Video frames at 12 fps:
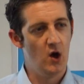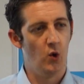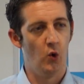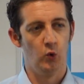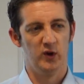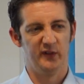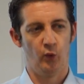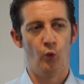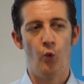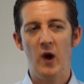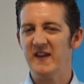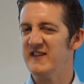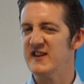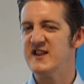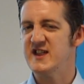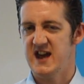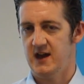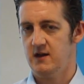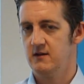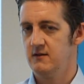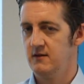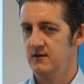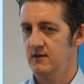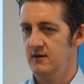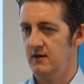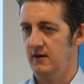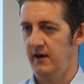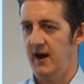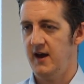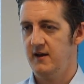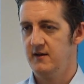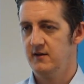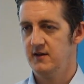all as one thing, okay?